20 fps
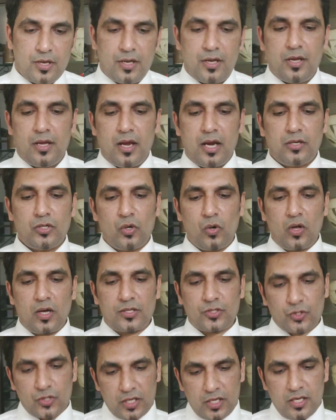And the
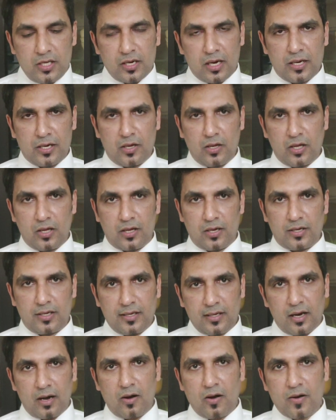last E and
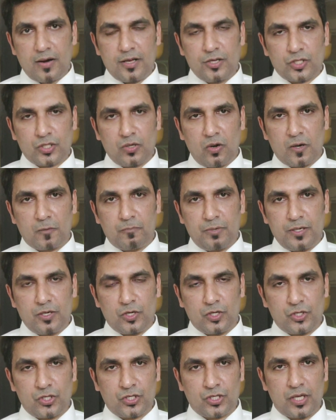R is not
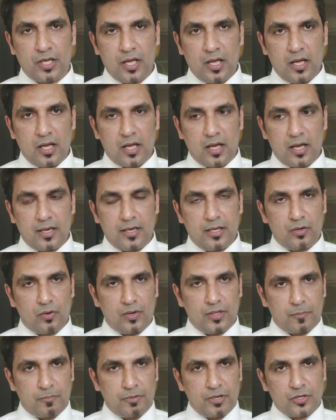pronounced,
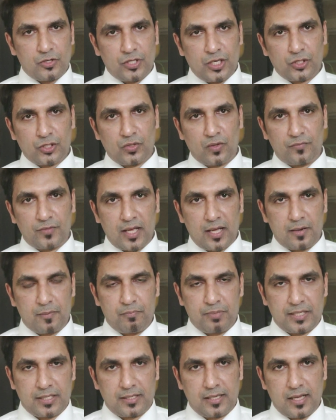the pronunciation of that
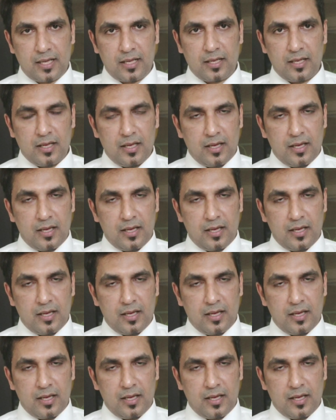particular,